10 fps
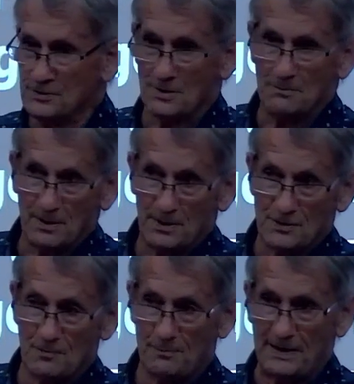and millions
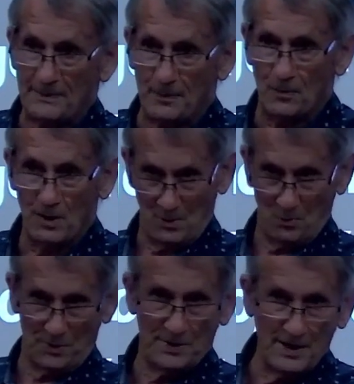of people
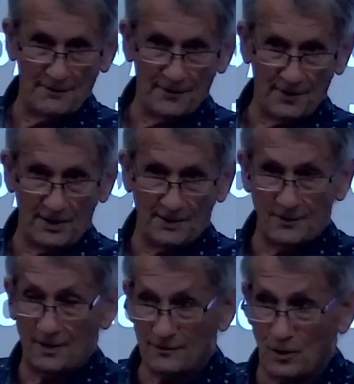would never ever
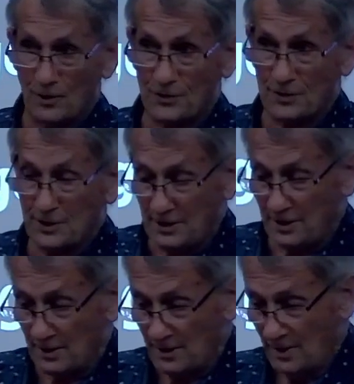have got to
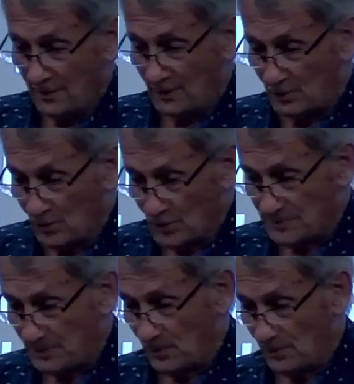hear the
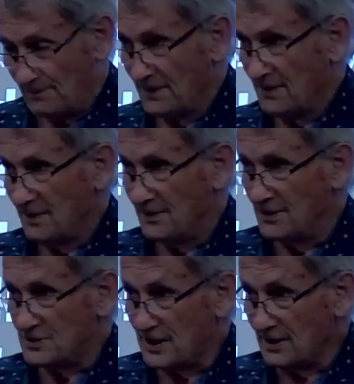gospel. And the
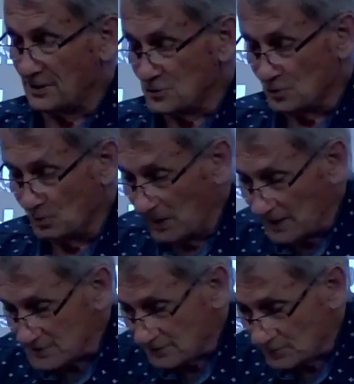challenge to
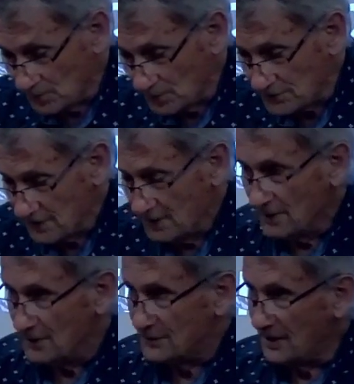us, of course,
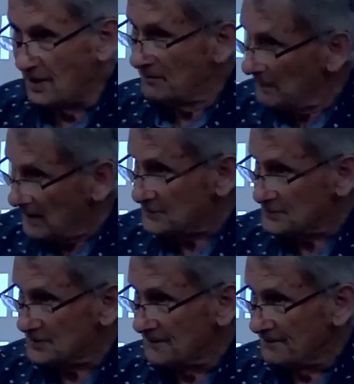is how
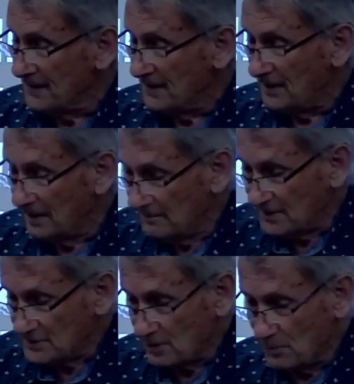much
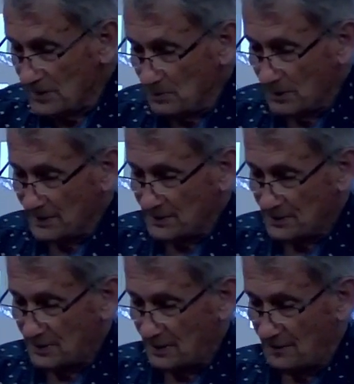are we willing to
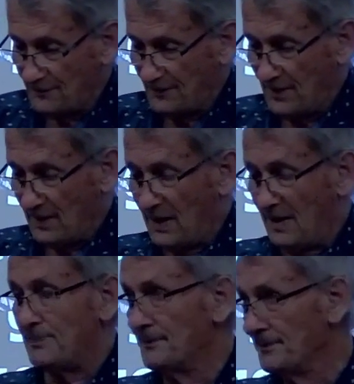give
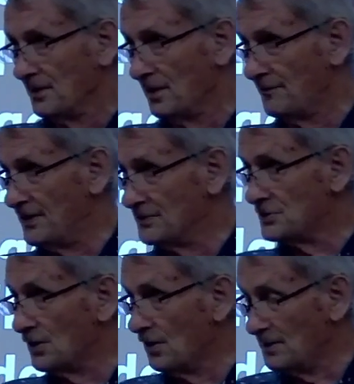up of our
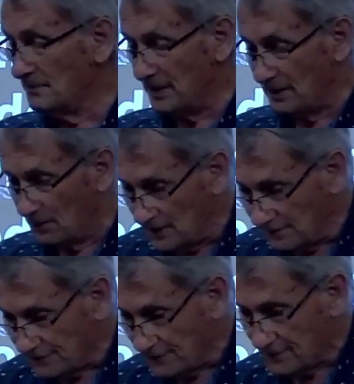time and our
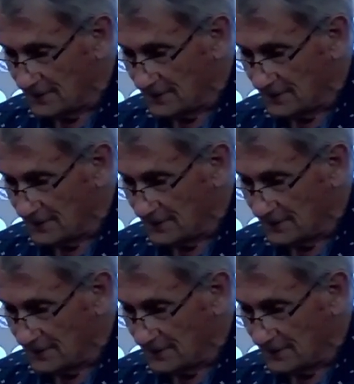effort,